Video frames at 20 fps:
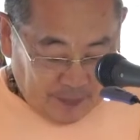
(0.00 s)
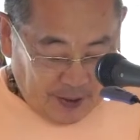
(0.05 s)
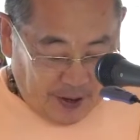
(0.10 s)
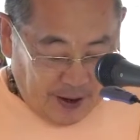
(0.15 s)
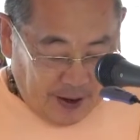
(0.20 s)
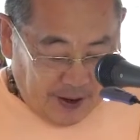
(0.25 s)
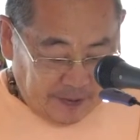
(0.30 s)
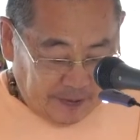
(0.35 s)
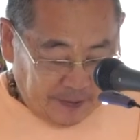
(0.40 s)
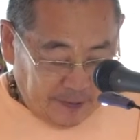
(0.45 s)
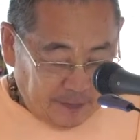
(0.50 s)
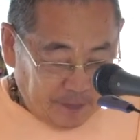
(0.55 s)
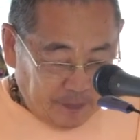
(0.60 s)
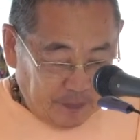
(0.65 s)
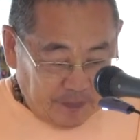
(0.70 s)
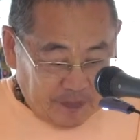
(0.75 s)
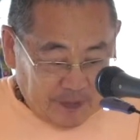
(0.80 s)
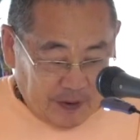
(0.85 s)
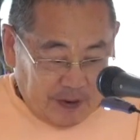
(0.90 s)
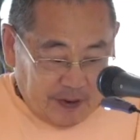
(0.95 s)
And
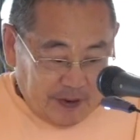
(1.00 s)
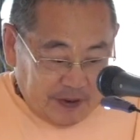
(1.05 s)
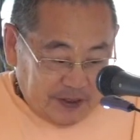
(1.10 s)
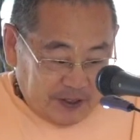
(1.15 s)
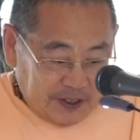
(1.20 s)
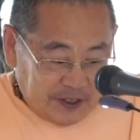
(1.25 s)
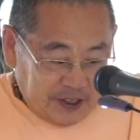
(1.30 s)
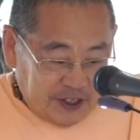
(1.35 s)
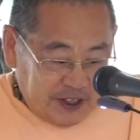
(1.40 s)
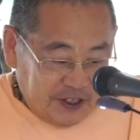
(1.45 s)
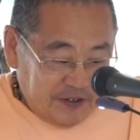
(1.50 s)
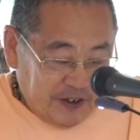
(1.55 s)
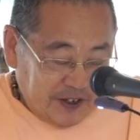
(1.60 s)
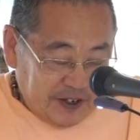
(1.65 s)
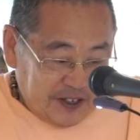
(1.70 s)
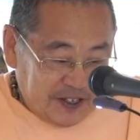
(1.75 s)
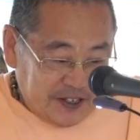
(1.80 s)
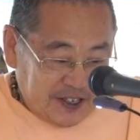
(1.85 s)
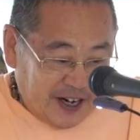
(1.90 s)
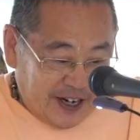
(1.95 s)
there's a
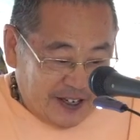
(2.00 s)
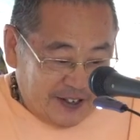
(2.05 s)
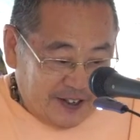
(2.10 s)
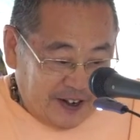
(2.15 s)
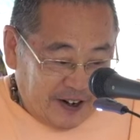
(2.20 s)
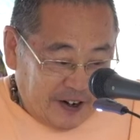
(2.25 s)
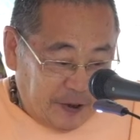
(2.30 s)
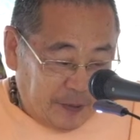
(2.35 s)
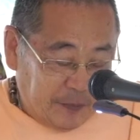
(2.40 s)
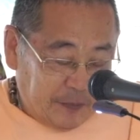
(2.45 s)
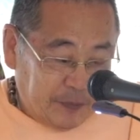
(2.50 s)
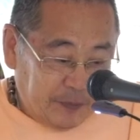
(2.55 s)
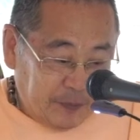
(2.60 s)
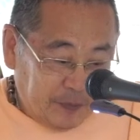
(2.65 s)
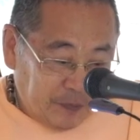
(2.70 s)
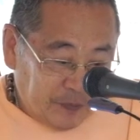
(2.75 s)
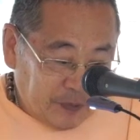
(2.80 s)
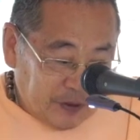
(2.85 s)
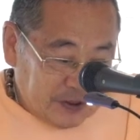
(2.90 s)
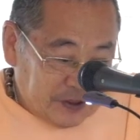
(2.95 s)
jiva inside there,
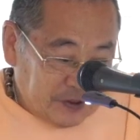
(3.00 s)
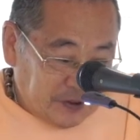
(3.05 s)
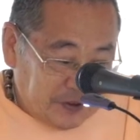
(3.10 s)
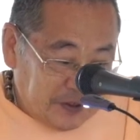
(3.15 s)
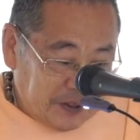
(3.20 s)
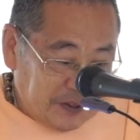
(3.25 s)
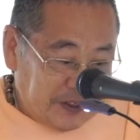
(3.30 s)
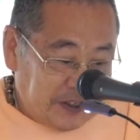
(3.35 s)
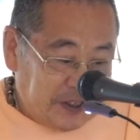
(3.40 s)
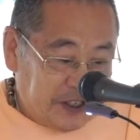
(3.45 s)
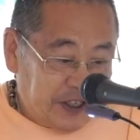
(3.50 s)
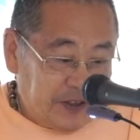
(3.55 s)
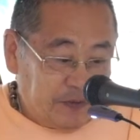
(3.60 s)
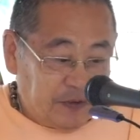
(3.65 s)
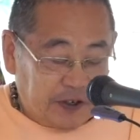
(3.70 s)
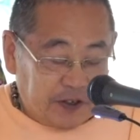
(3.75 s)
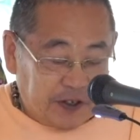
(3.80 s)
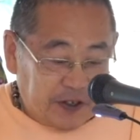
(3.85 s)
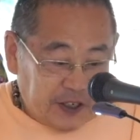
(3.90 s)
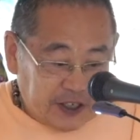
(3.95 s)
so that the
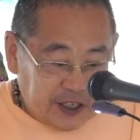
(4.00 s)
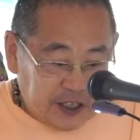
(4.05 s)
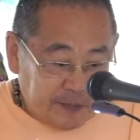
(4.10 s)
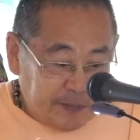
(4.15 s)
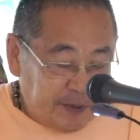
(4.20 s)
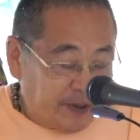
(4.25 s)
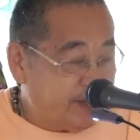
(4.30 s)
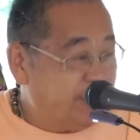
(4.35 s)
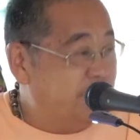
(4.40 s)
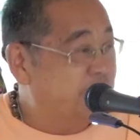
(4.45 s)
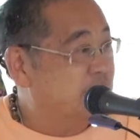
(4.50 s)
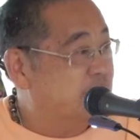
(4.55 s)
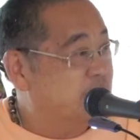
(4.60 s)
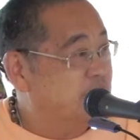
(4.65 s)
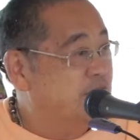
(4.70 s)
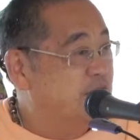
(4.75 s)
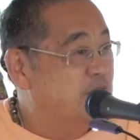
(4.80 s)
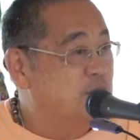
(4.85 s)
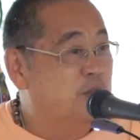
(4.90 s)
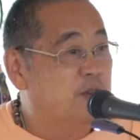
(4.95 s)
jiva can experience
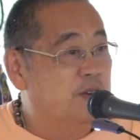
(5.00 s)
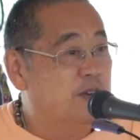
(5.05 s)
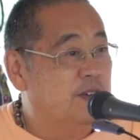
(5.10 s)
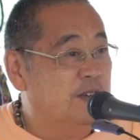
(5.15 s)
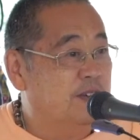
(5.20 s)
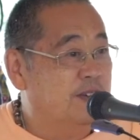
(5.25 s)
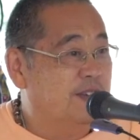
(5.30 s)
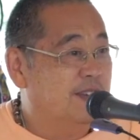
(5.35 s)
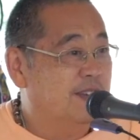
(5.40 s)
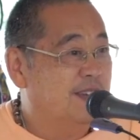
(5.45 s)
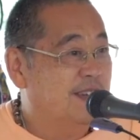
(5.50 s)
this world